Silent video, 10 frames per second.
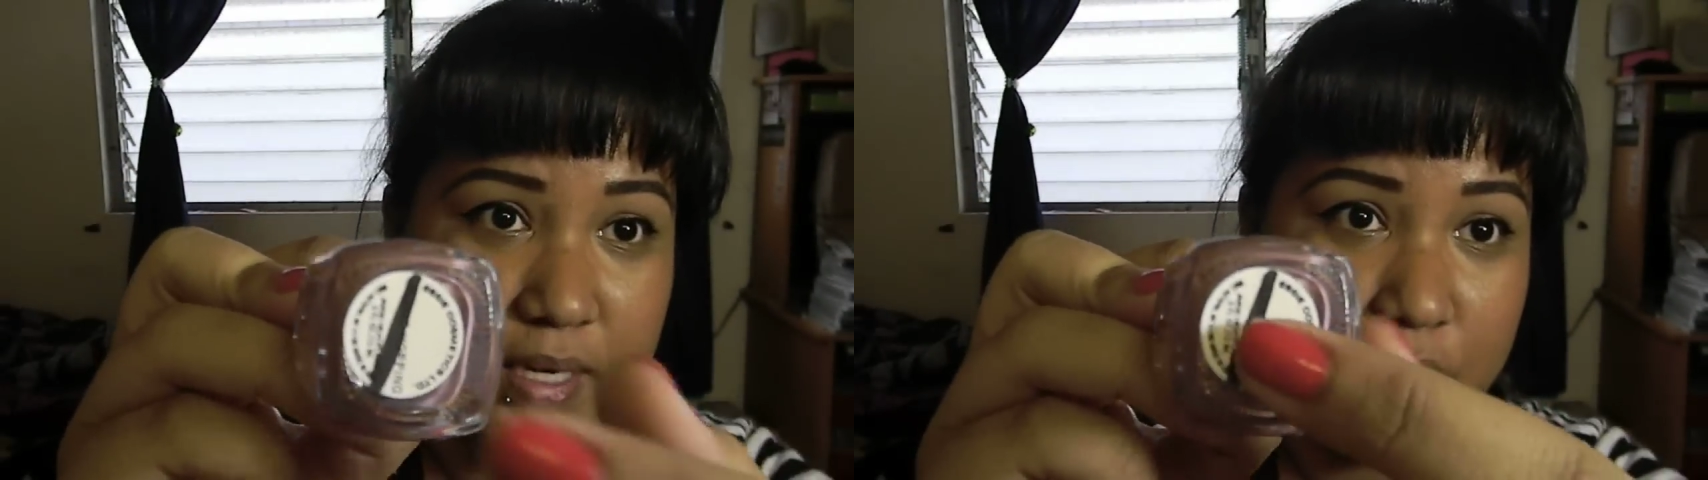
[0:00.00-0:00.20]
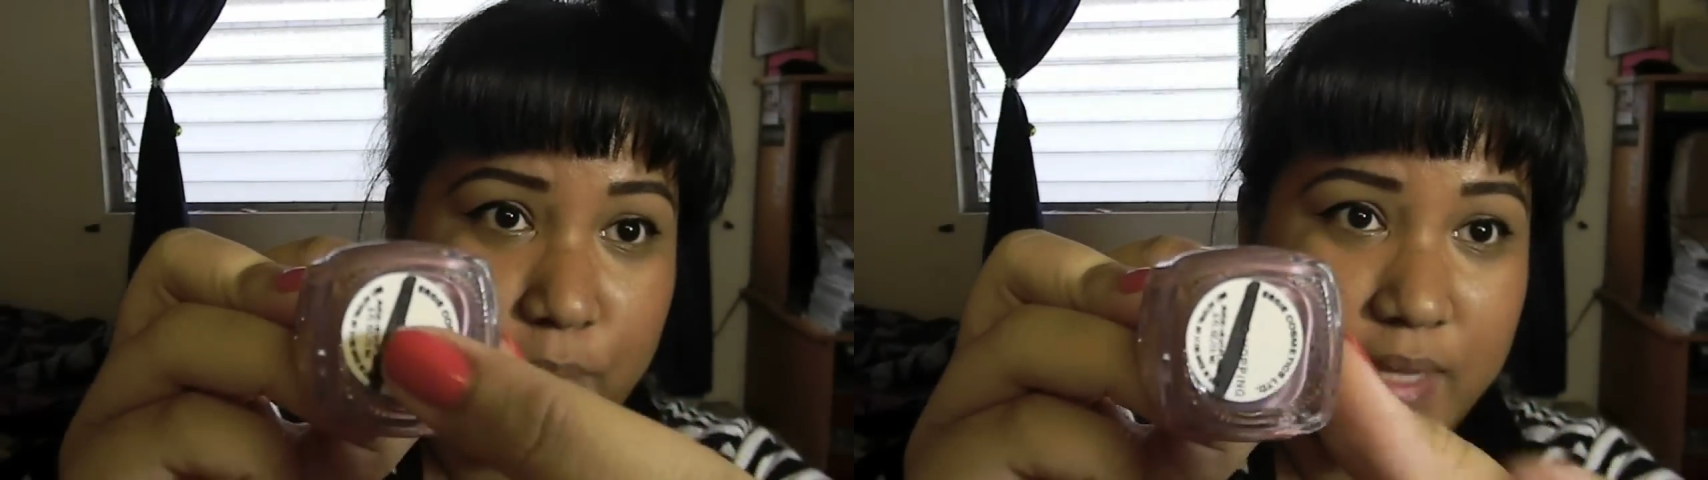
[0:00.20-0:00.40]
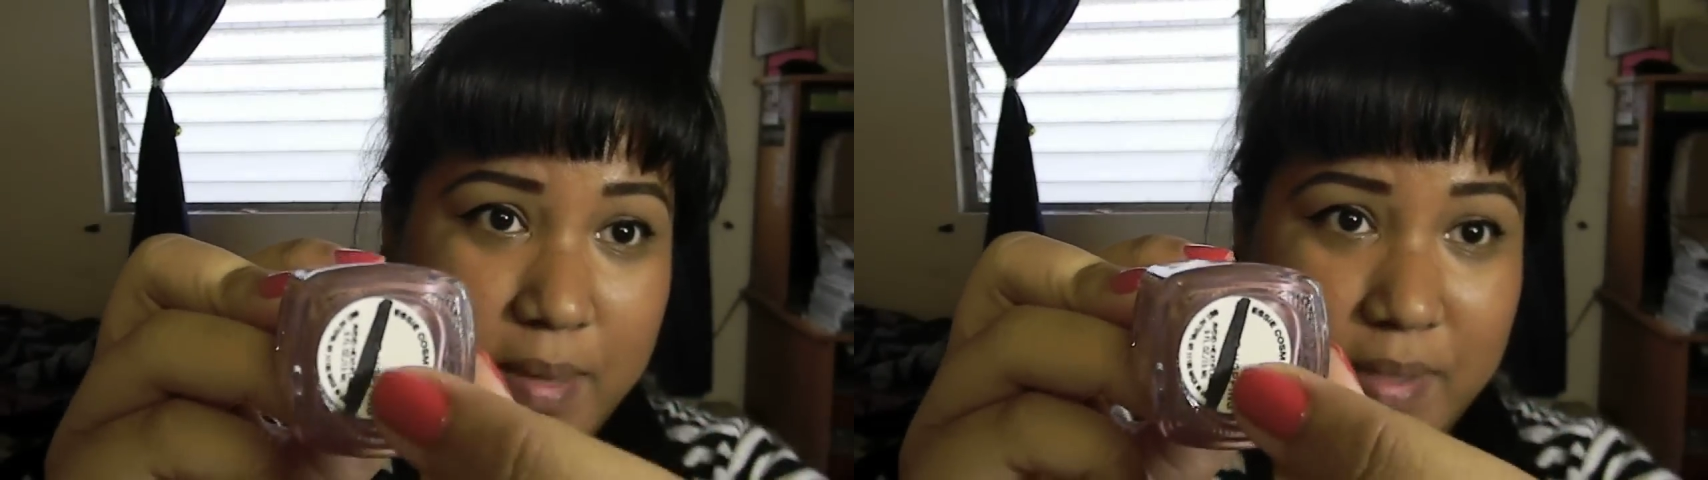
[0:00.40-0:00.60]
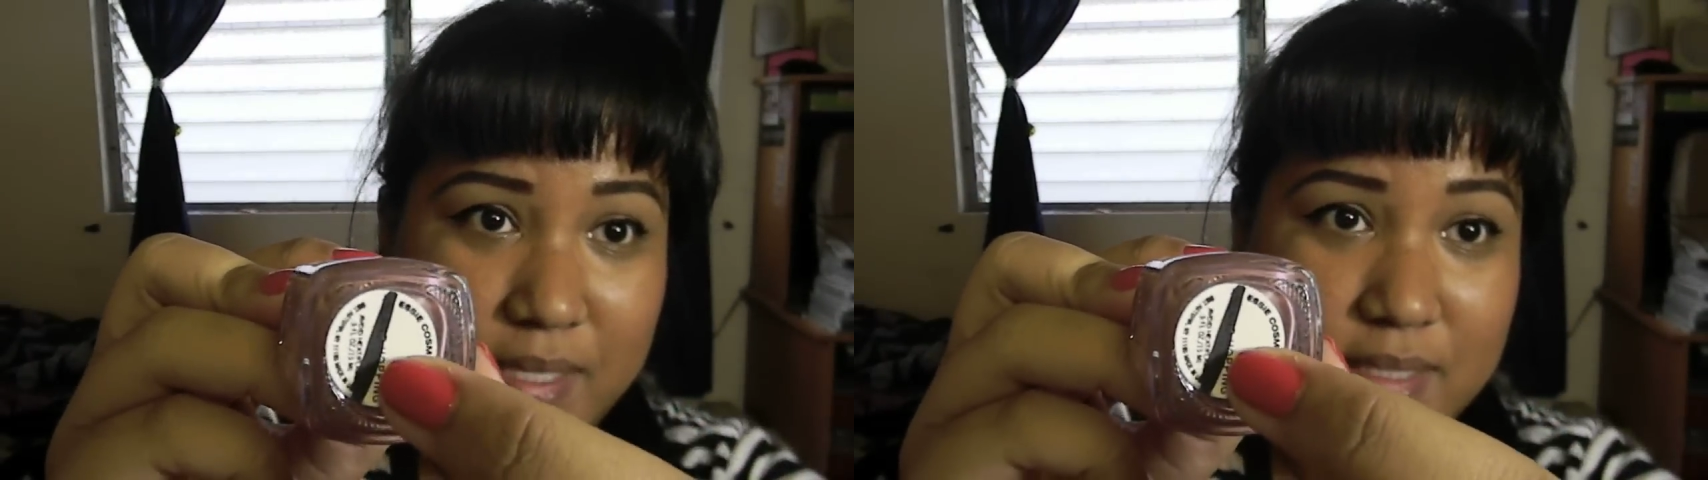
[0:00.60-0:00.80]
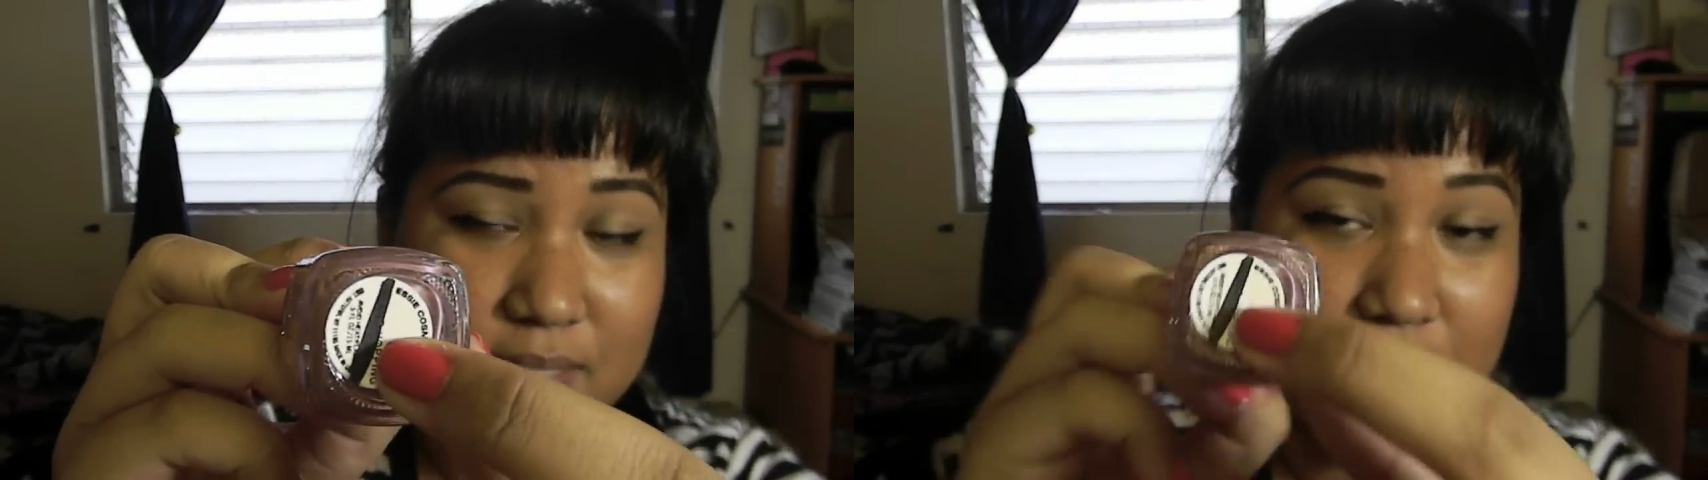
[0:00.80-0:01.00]
Now, what that
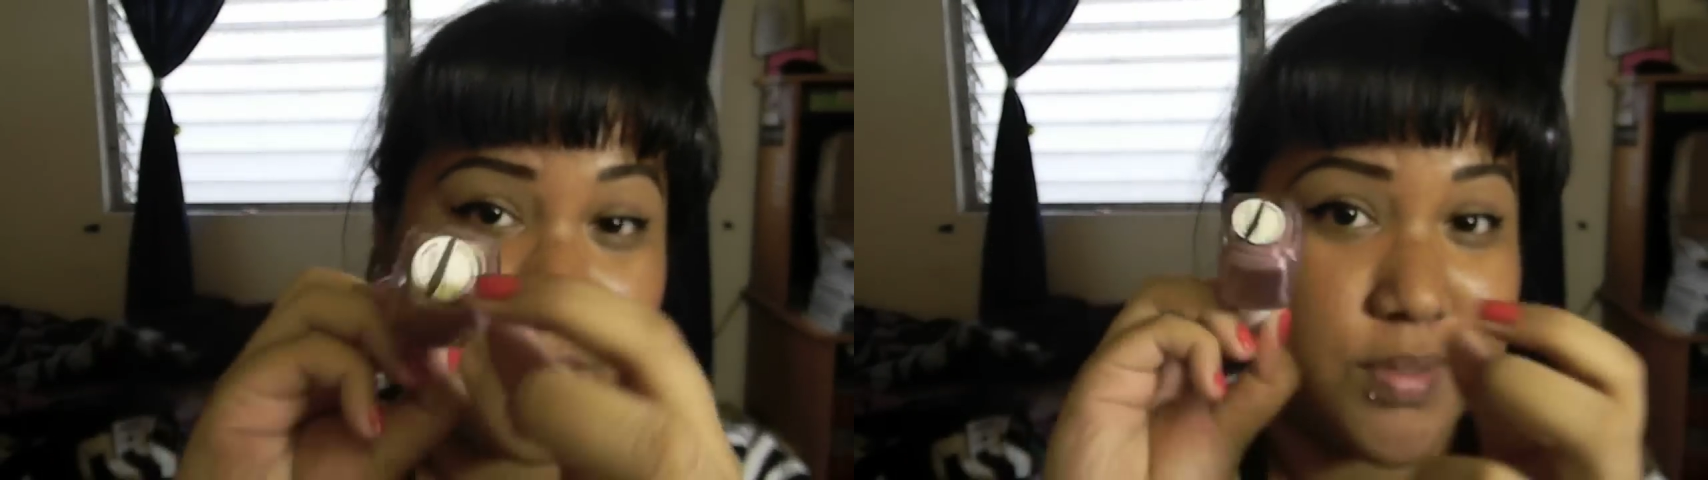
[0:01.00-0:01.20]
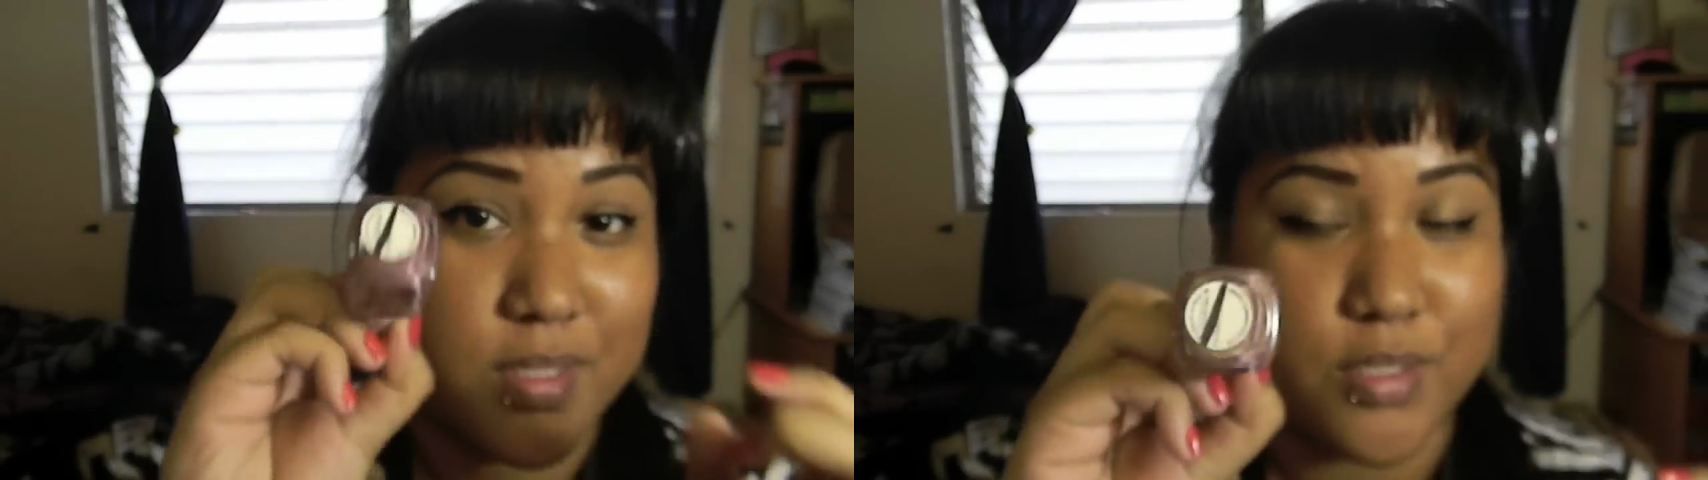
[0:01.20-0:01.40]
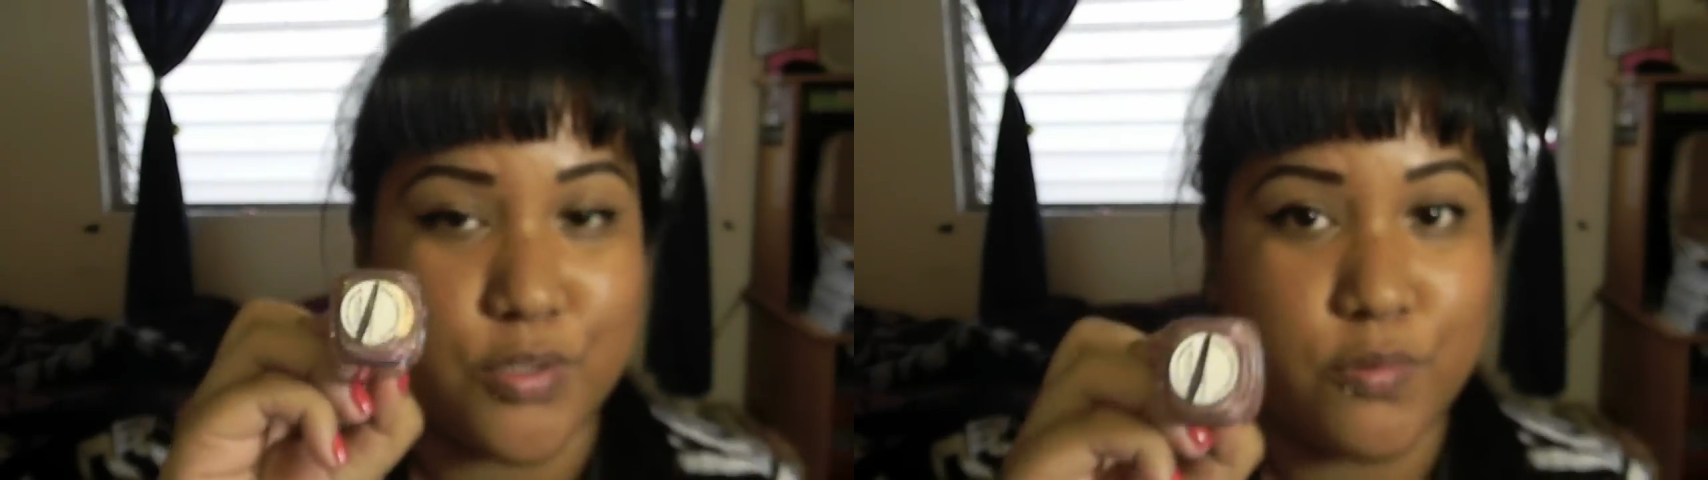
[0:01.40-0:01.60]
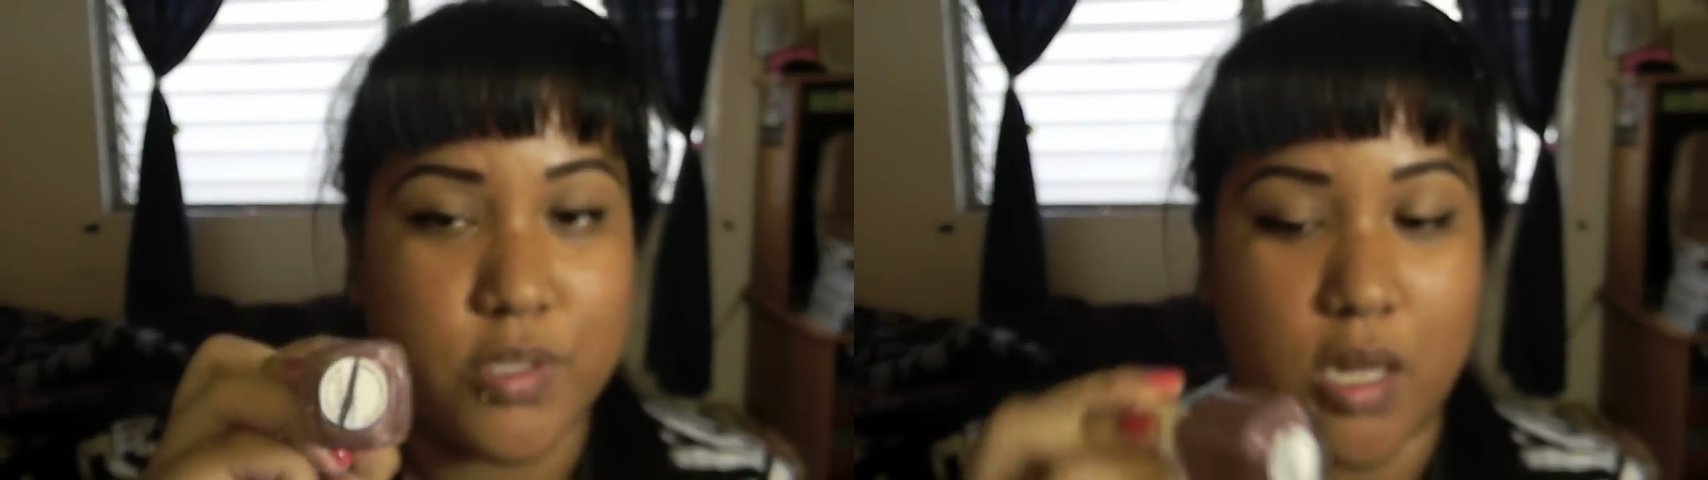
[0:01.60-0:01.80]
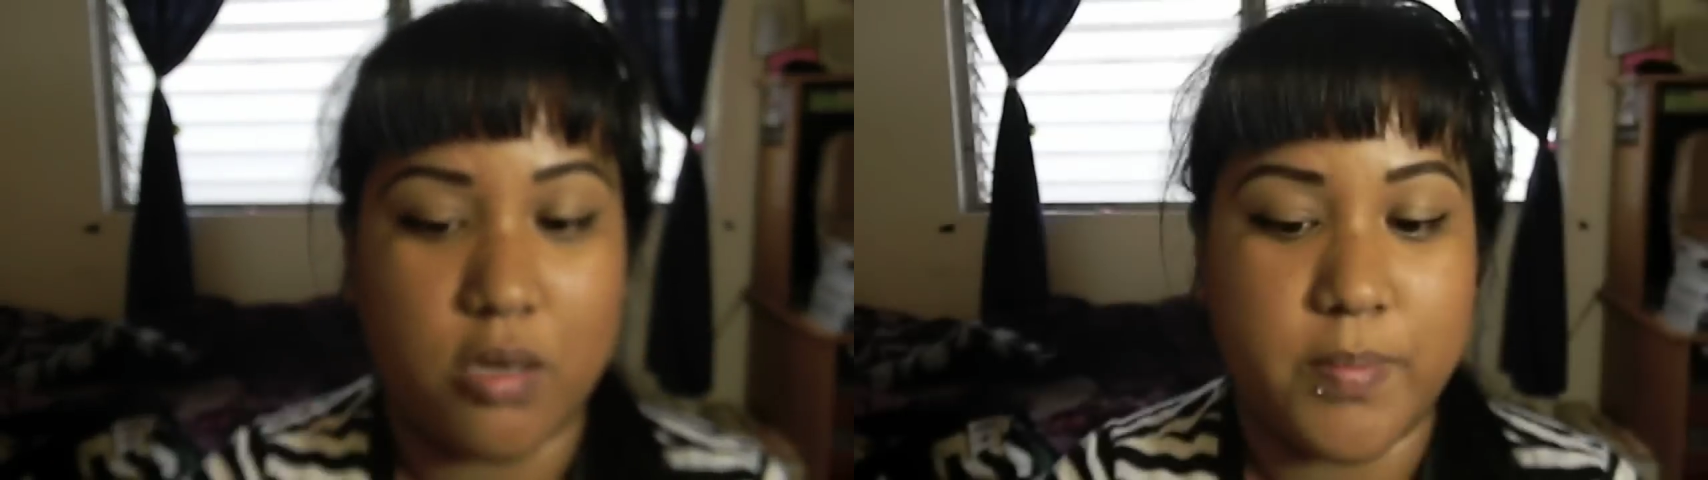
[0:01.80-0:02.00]
means is that it was in the
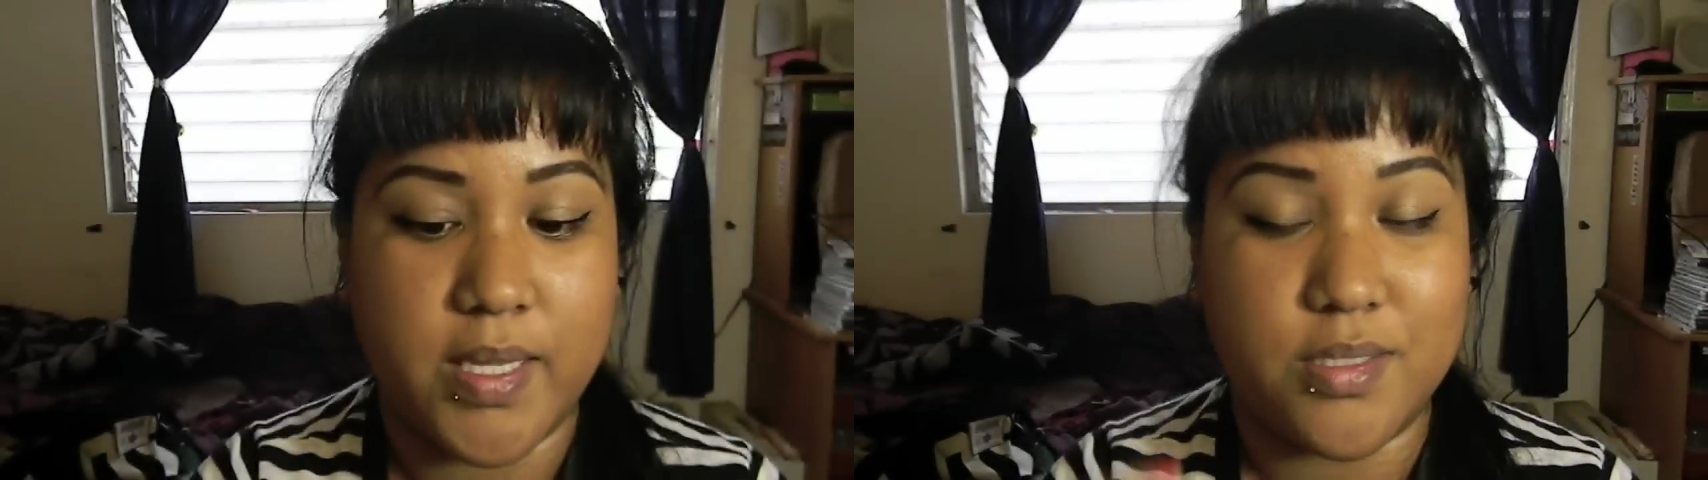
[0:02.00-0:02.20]
$2 bin,